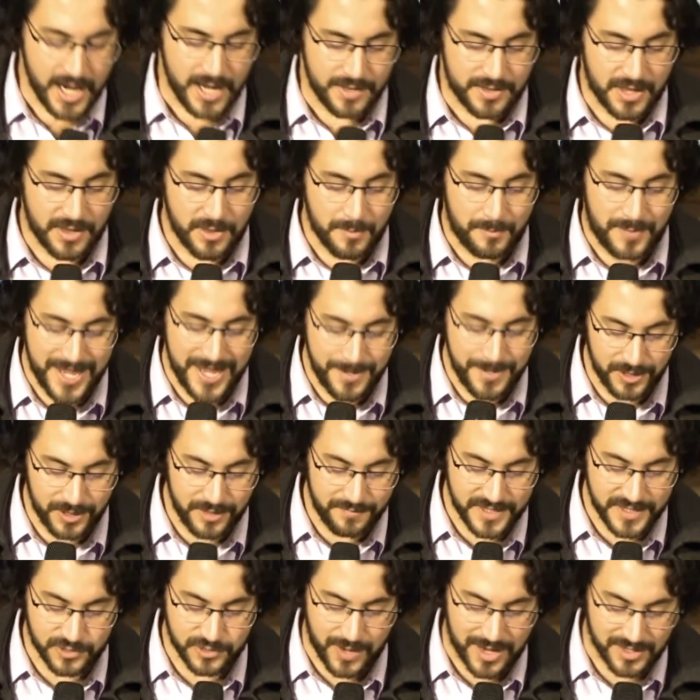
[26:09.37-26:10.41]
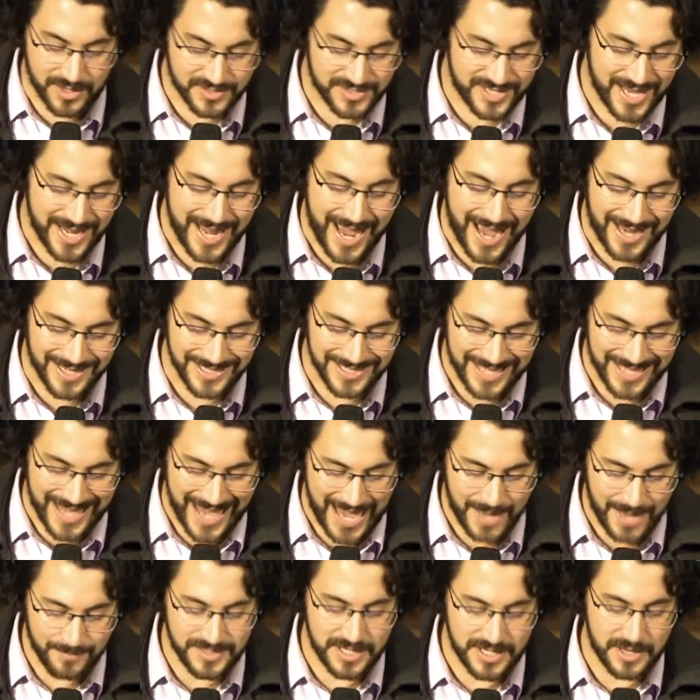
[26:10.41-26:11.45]
Then the people of Israel set out and
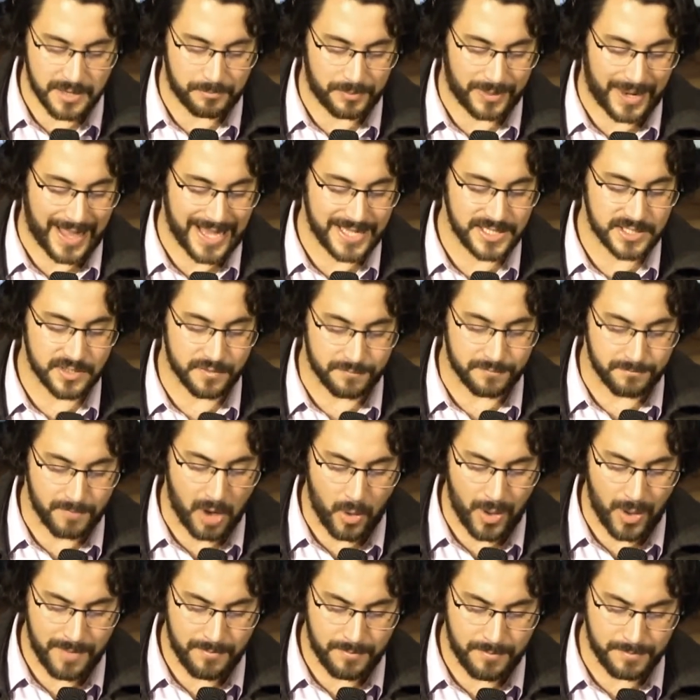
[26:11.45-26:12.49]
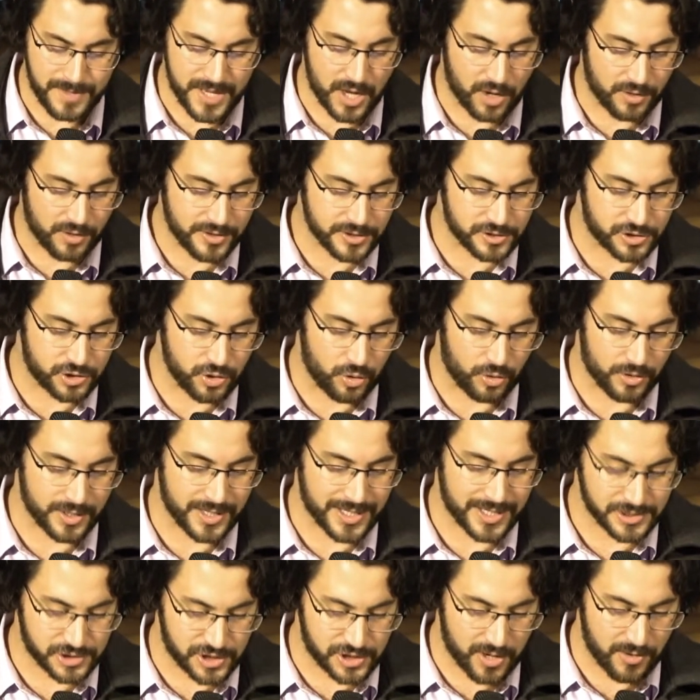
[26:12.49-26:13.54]
camped in the plains of Moab beyond the Jordan
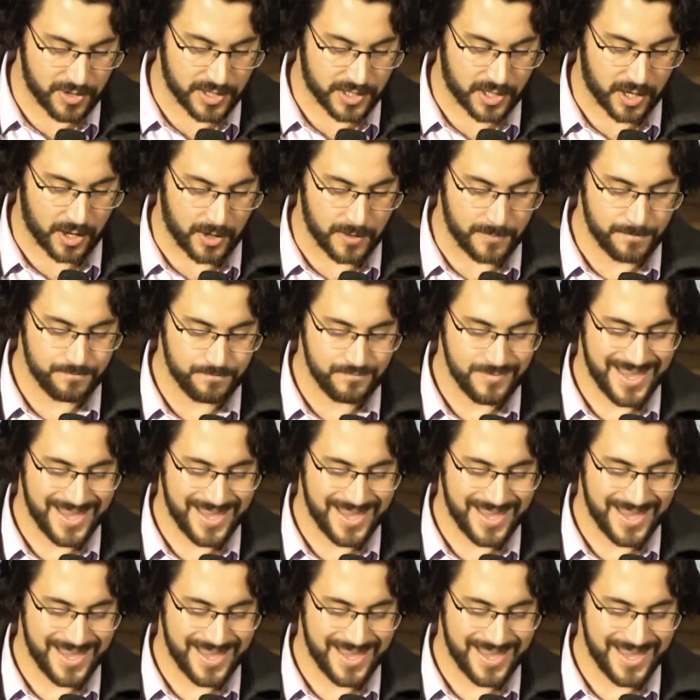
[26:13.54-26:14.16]
at Jericho.